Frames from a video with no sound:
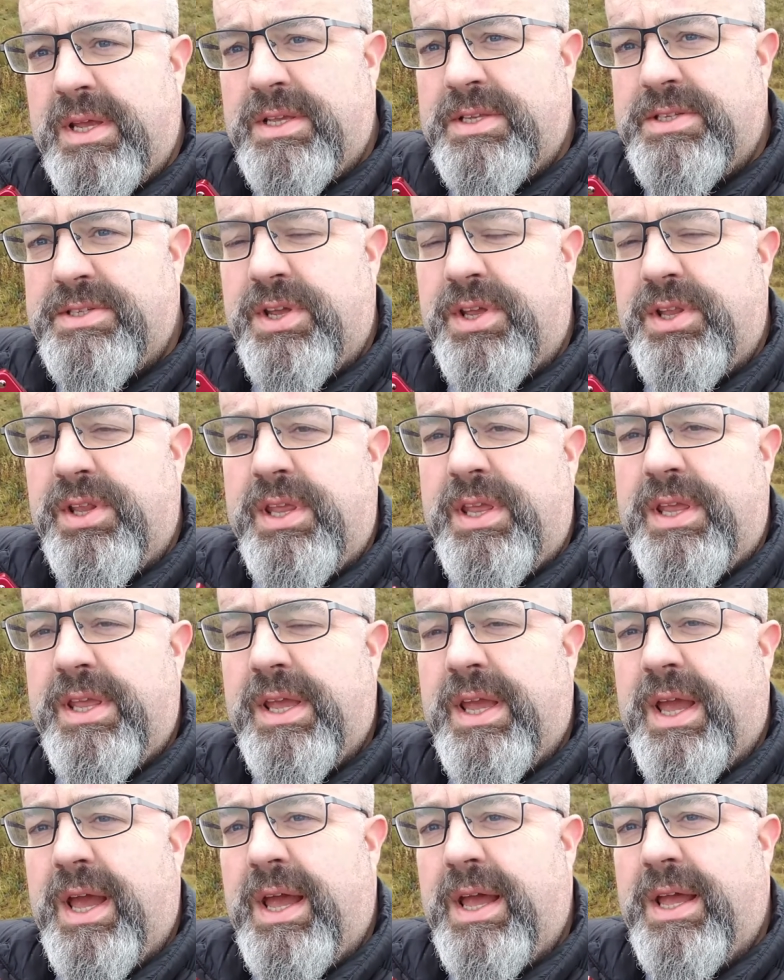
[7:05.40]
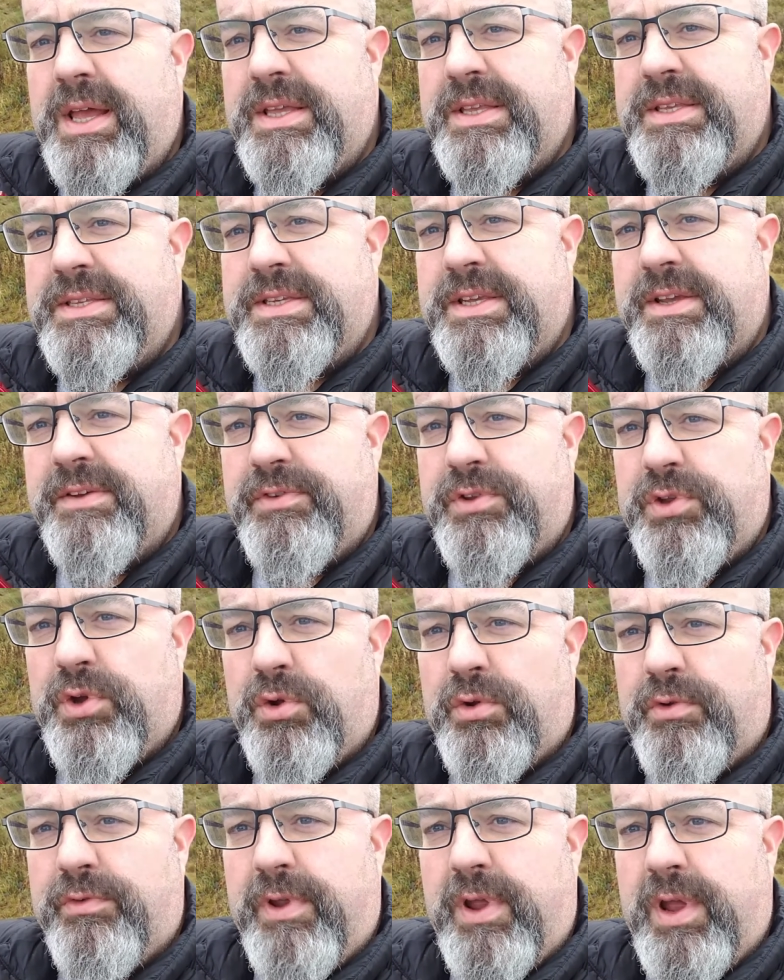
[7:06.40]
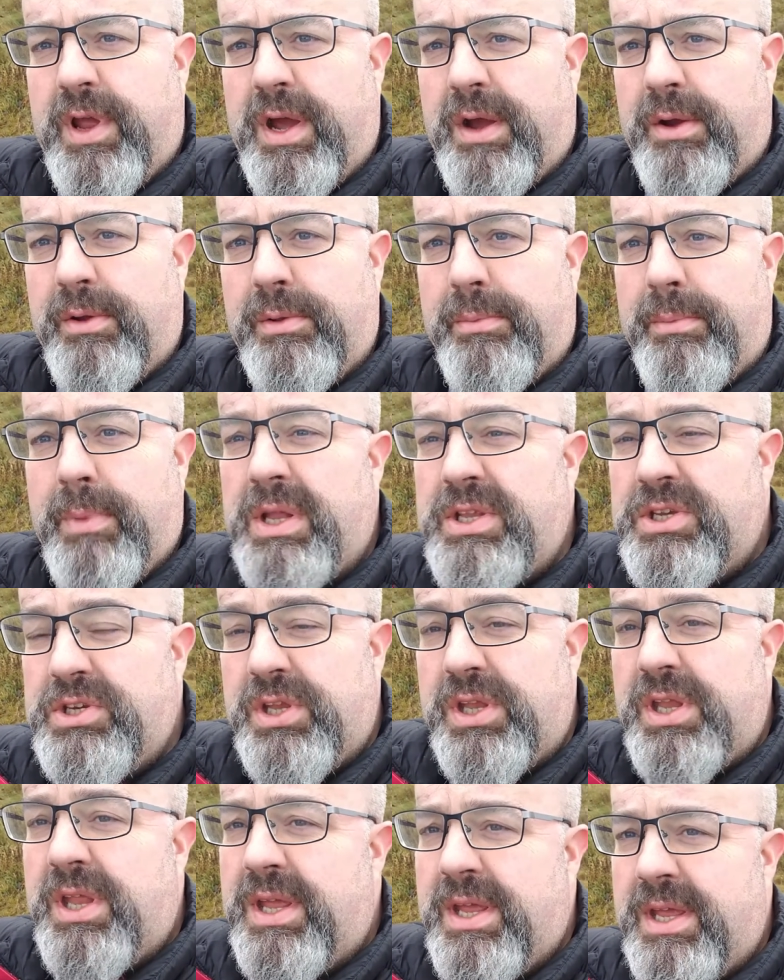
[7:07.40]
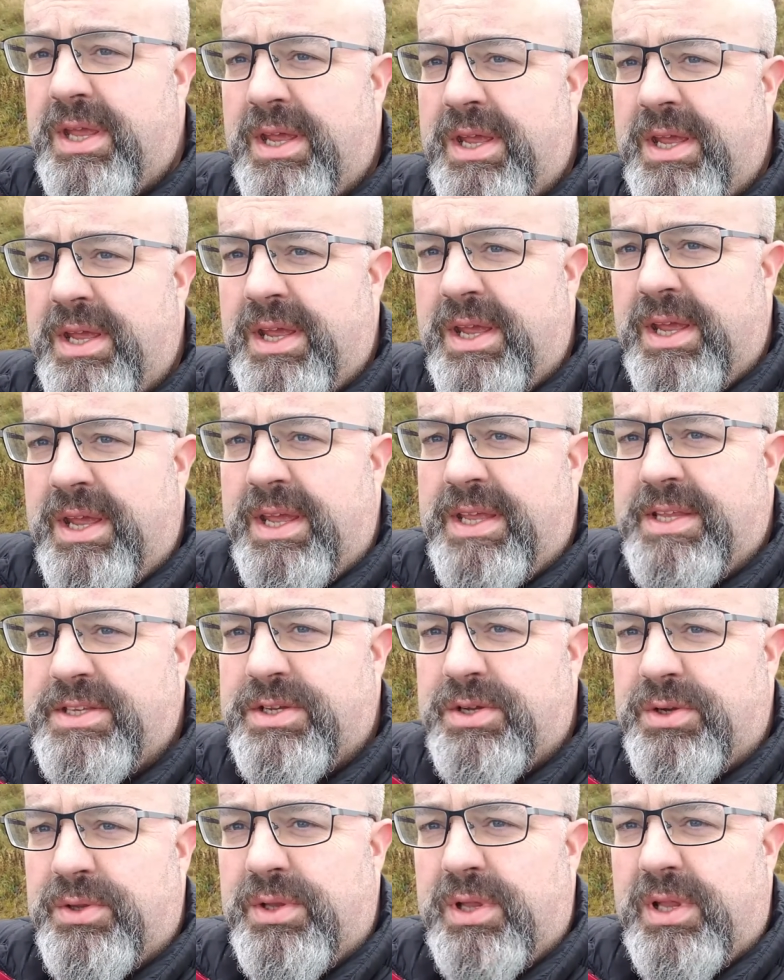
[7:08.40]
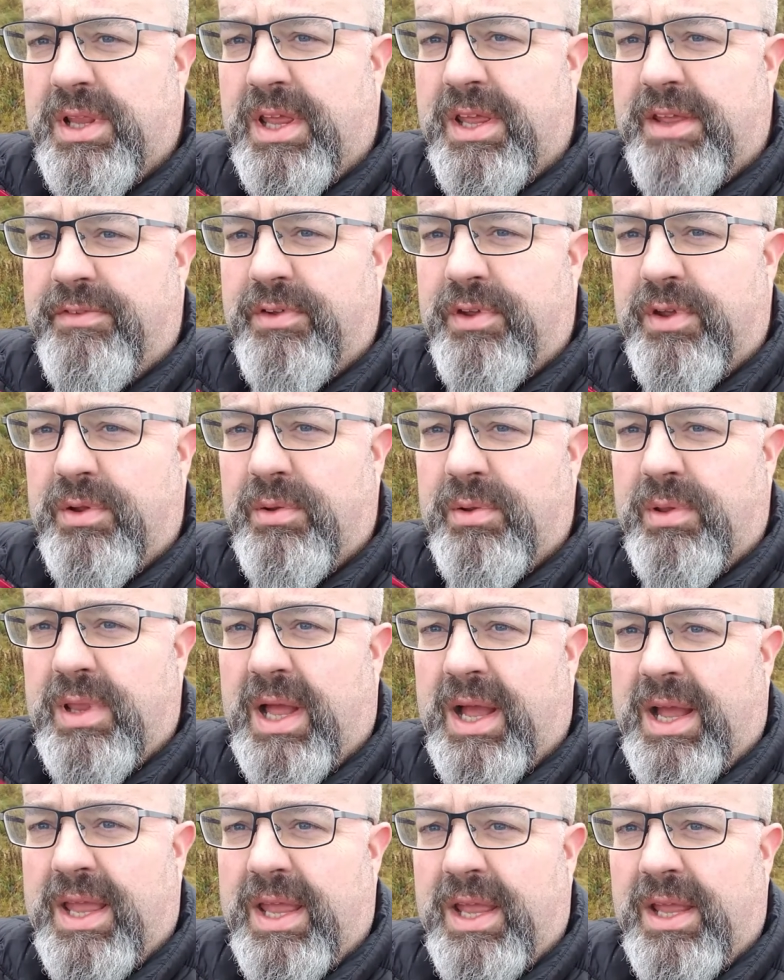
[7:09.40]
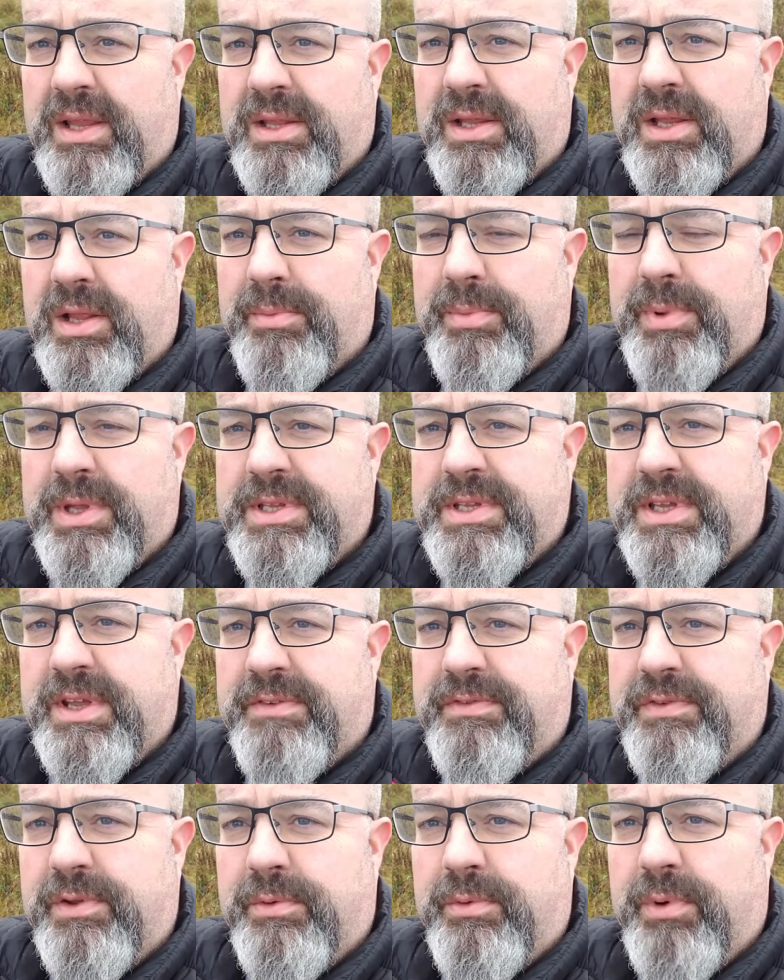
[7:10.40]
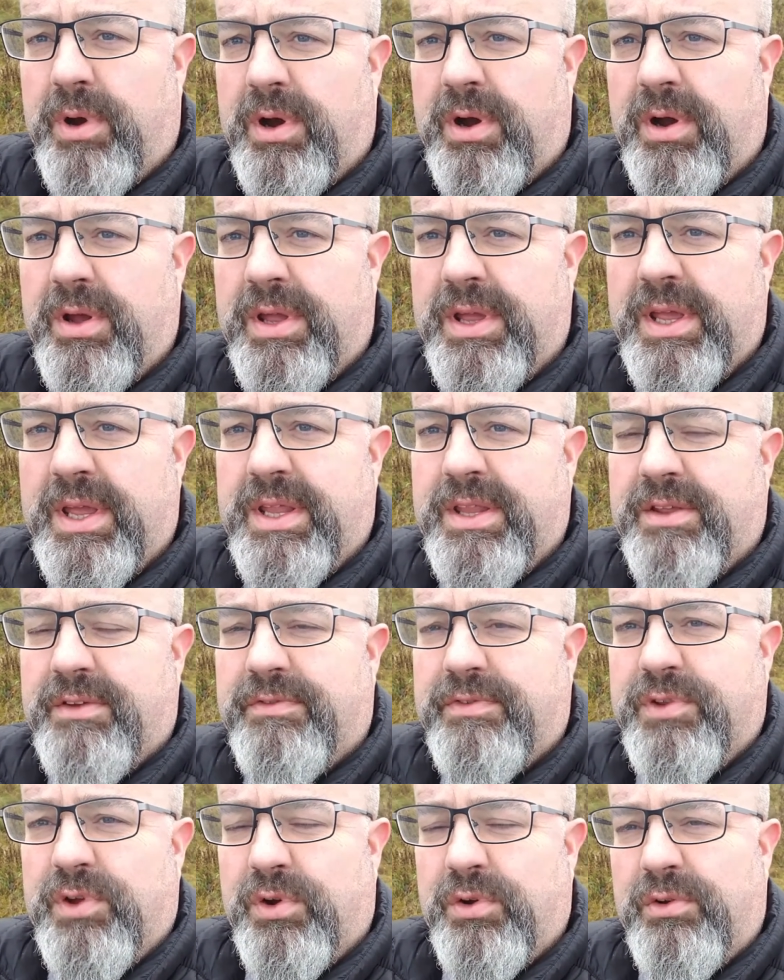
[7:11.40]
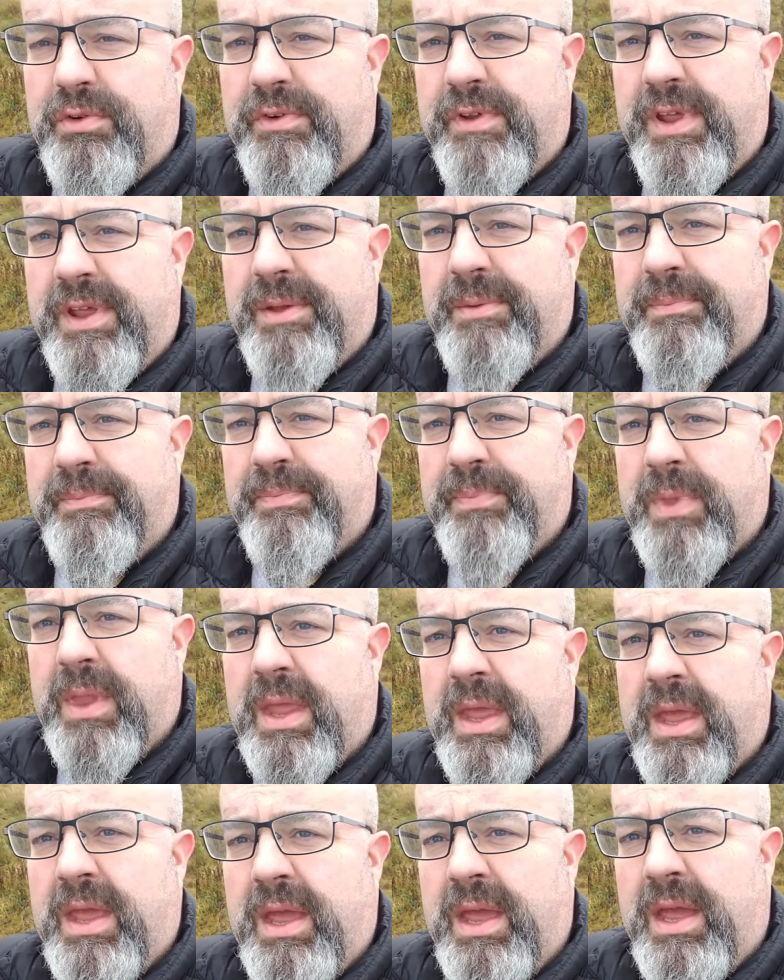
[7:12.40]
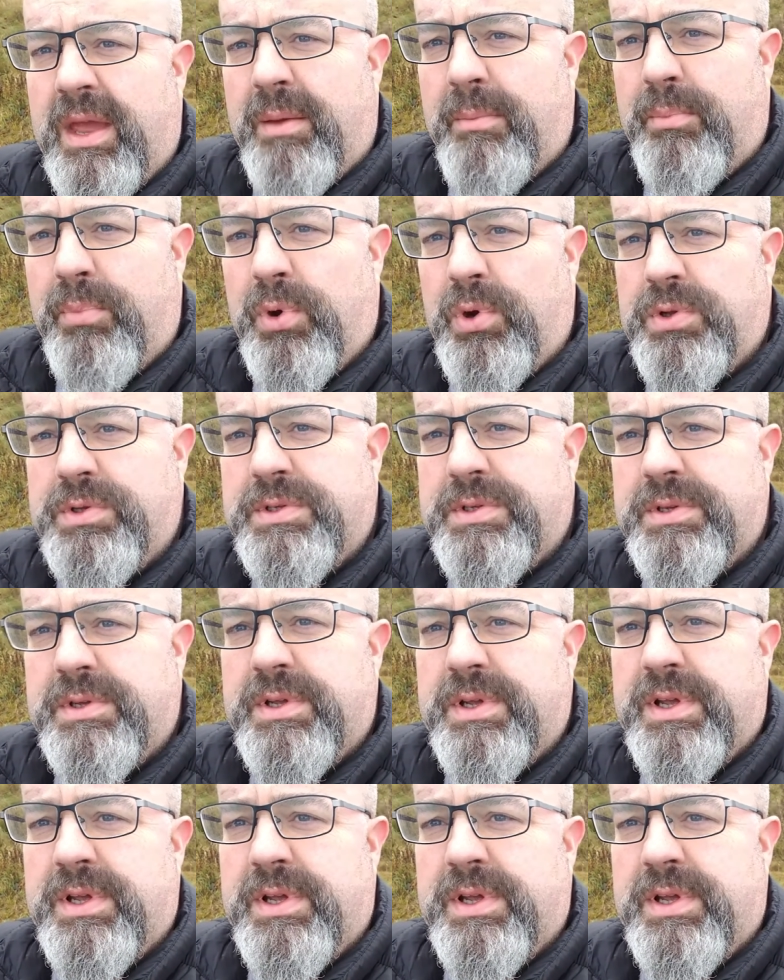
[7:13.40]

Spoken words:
Certainly as a photographer, I would imagine it's going to leave you lacking a little bit if you are into photography, but